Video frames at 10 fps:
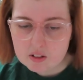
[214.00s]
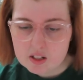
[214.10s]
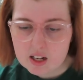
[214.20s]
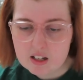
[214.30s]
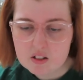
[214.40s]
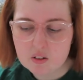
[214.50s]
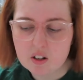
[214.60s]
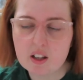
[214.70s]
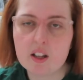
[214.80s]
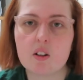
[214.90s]
Today is not
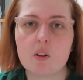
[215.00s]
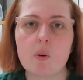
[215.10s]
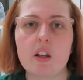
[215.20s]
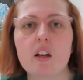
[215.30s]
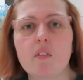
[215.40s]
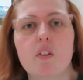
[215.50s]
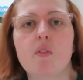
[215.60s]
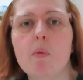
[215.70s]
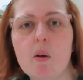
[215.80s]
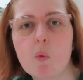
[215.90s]
like quick, get rid of
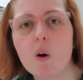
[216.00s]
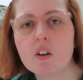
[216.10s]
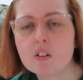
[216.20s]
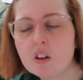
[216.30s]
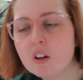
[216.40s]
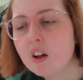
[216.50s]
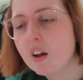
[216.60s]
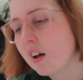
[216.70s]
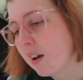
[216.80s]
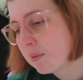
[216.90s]
all my one,
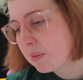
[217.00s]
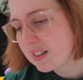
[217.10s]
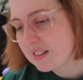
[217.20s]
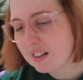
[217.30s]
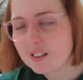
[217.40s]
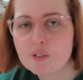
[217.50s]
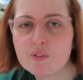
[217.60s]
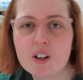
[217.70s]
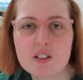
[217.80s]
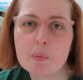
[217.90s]
because I can
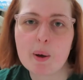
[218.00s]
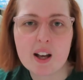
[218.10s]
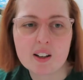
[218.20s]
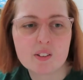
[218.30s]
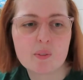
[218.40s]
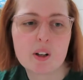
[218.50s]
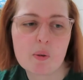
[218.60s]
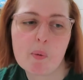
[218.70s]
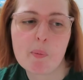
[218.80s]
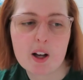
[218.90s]
convert it back when
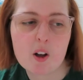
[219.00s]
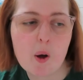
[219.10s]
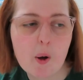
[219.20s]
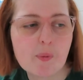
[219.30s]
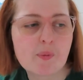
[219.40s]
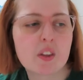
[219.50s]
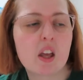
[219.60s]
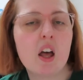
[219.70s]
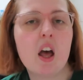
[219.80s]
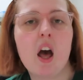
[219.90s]
I'm back at home.
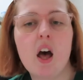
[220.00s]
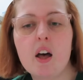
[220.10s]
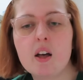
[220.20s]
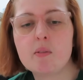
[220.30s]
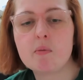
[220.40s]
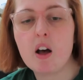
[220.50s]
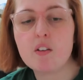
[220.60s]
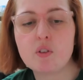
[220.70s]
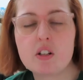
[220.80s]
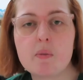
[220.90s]

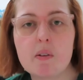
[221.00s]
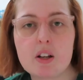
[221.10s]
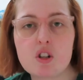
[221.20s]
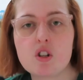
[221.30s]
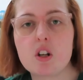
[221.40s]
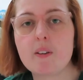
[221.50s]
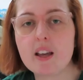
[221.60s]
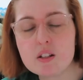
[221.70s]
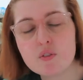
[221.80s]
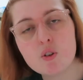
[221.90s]
I've already done my passenger
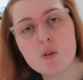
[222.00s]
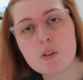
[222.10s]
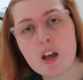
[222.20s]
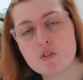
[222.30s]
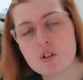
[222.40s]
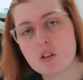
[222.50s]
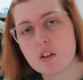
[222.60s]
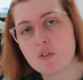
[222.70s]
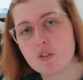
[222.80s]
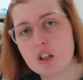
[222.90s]
locator form. You have to do
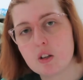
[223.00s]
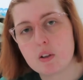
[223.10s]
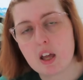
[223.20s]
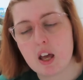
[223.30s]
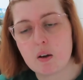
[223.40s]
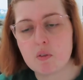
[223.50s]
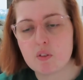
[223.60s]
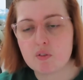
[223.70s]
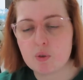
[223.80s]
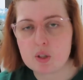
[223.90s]
that for the UK
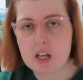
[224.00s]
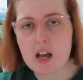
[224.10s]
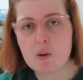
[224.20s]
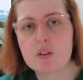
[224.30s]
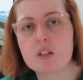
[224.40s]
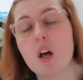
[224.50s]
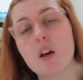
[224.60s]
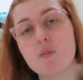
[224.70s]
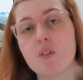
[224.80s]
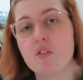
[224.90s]
within 48 hours.
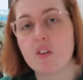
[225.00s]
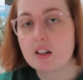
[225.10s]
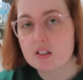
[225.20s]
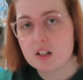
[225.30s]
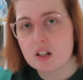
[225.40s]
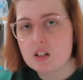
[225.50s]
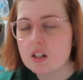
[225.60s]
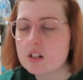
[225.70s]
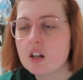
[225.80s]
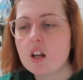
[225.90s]
I'm fully
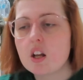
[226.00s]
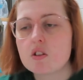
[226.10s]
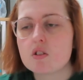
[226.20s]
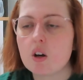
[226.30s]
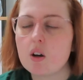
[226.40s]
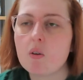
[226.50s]
vaccinated, so